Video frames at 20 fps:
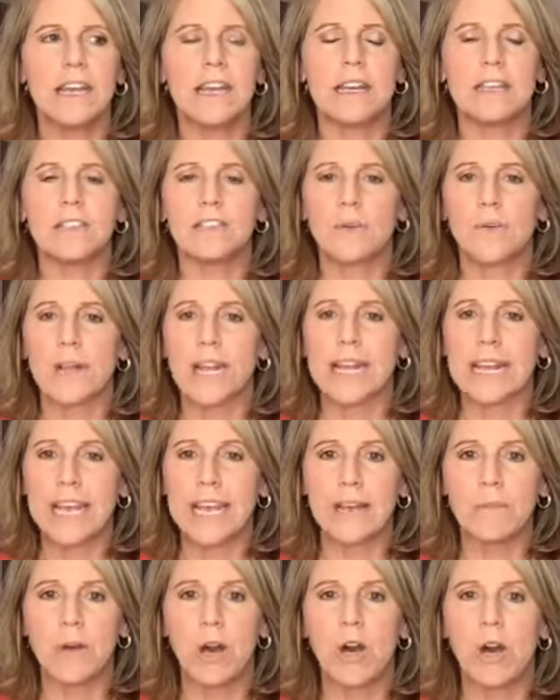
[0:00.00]
And so when I
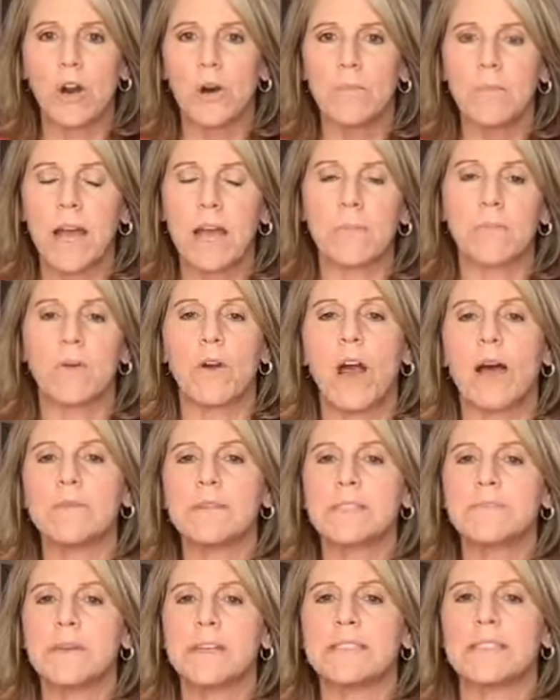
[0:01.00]
came home, I
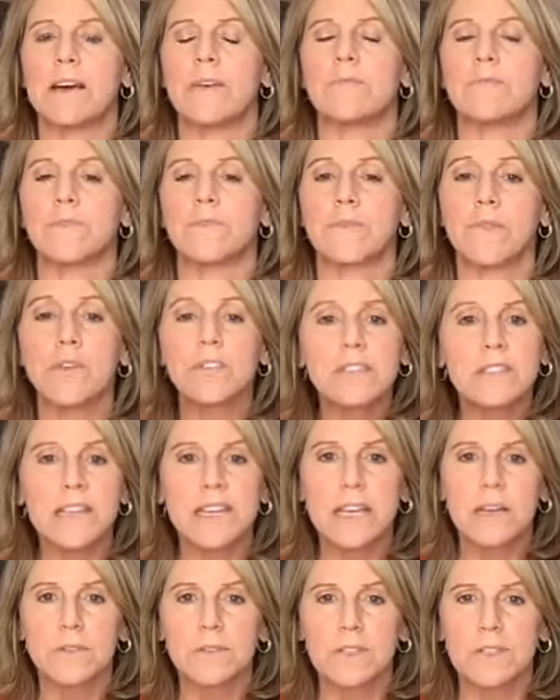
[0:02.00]
promised myself the first
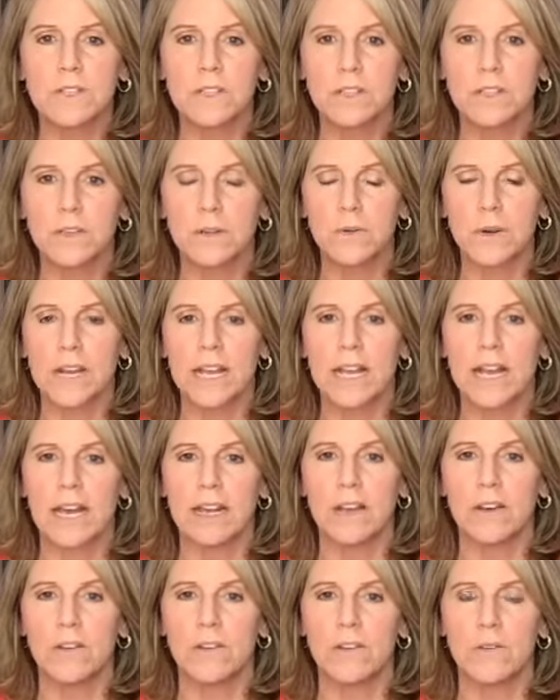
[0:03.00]
thing I was going to do when I got
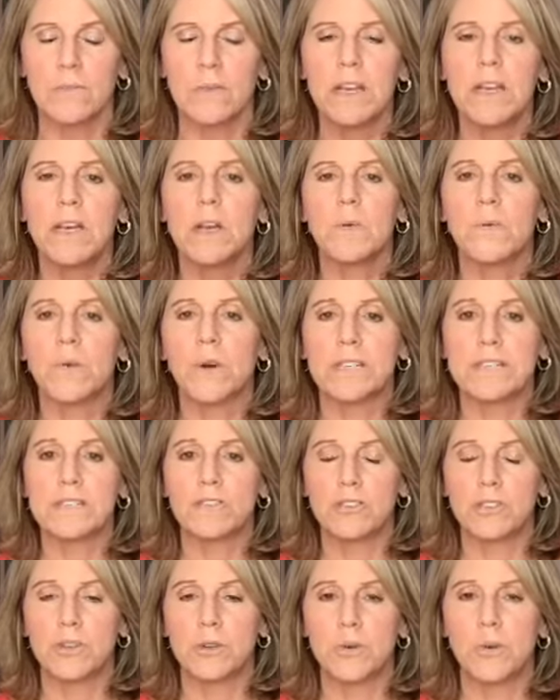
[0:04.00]
home was
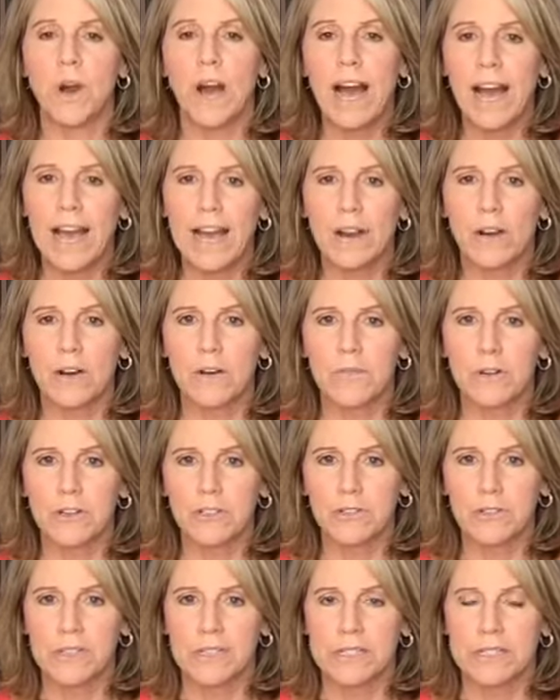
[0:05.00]
to hire a
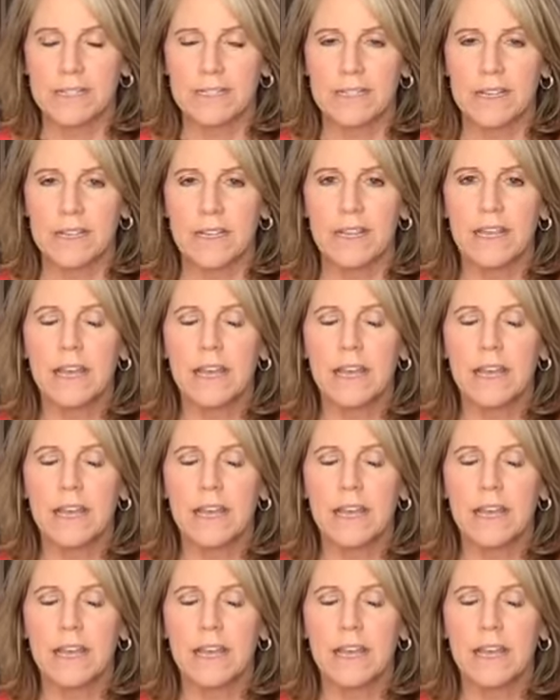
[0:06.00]
virtual assistant.